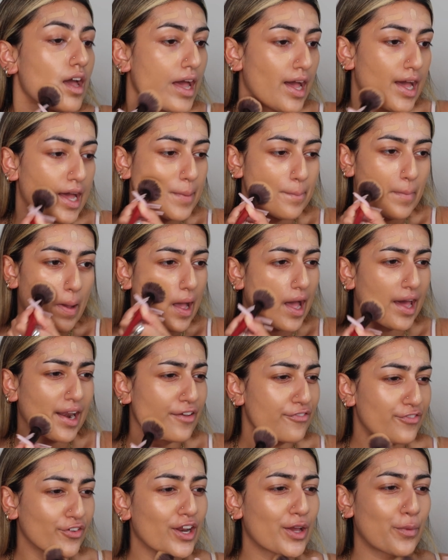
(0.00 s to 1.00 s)
And
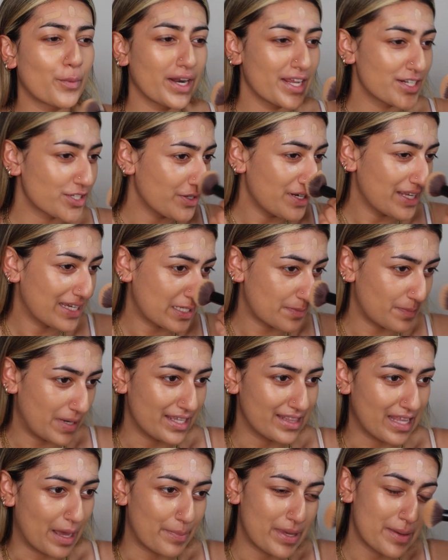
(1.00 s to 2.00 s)
I feel like when I don't
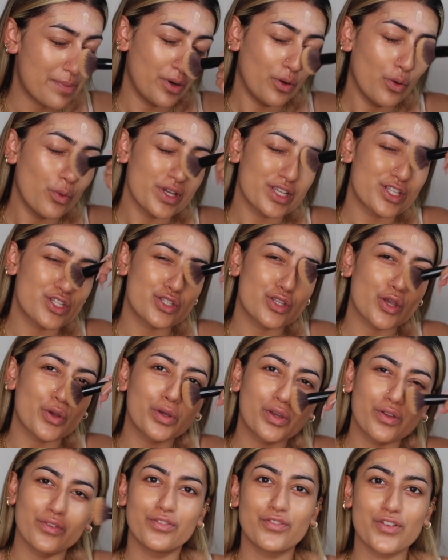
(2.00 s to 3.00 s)
explain that, people are always
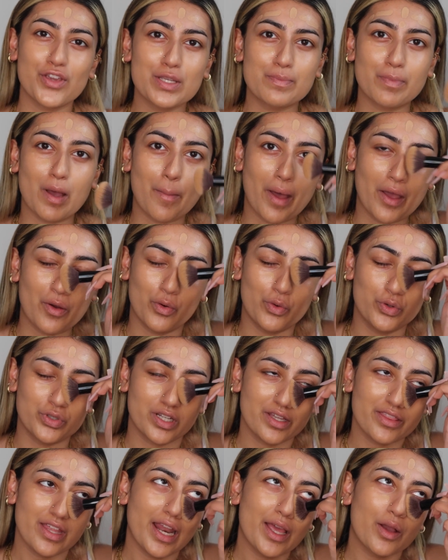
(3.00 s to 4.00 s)
so confused by my
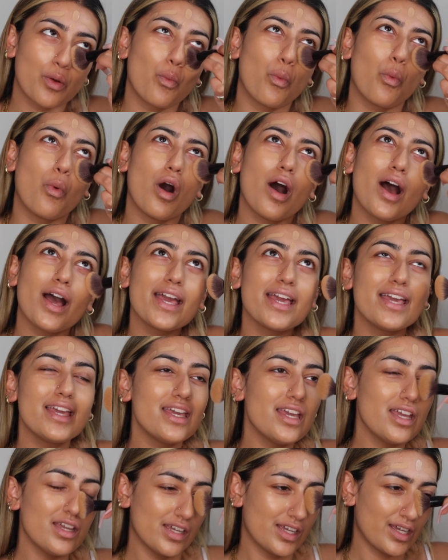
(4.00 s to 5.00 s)
order. They're like,
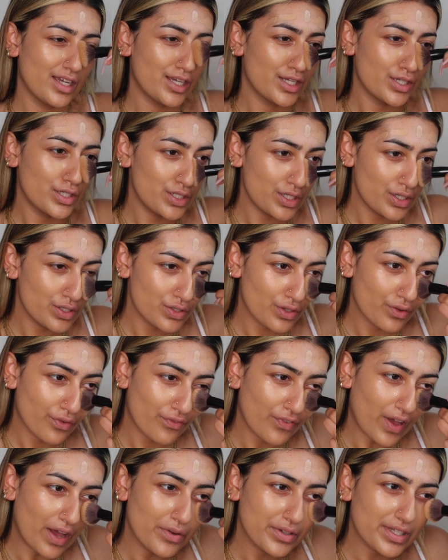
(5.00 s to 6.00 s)
why do you do
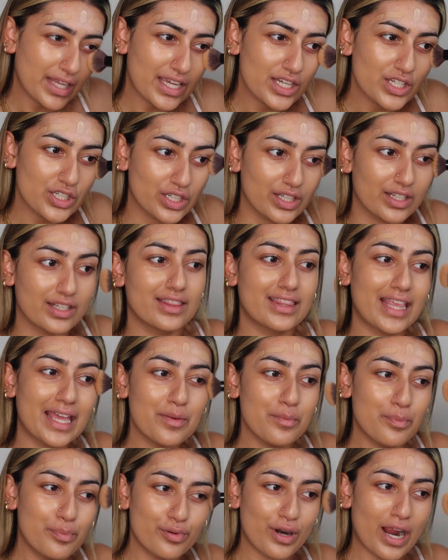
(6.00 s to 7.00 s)
foundation,
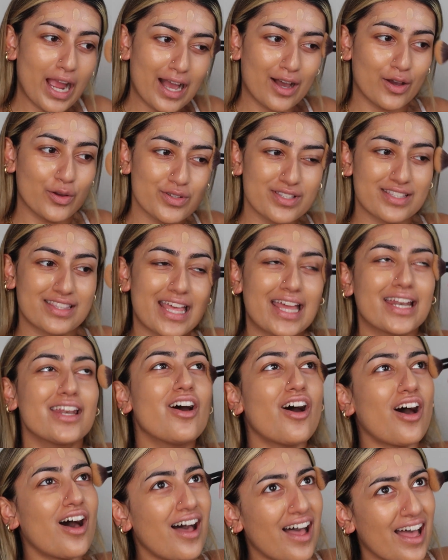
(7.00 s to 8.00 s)
then brows,
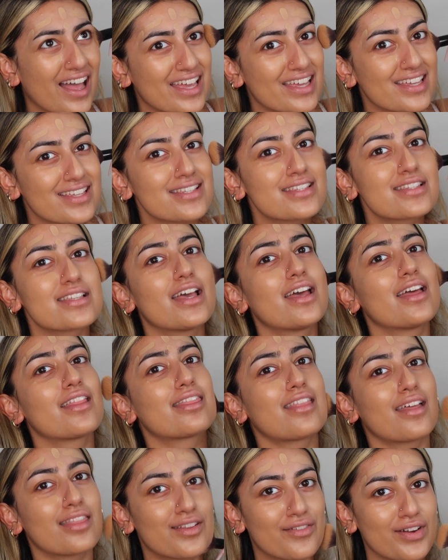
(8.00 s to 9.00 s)
then eyes,
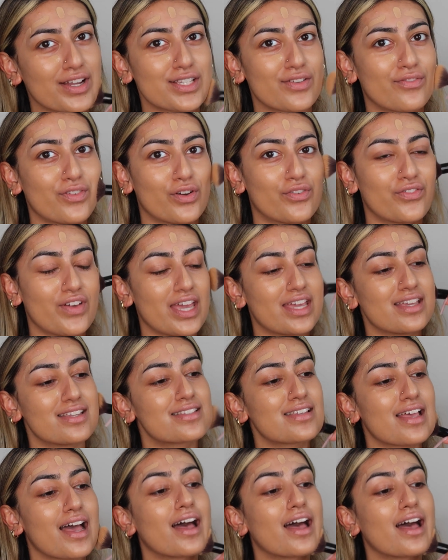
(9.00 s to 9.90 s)
then the rest of your face?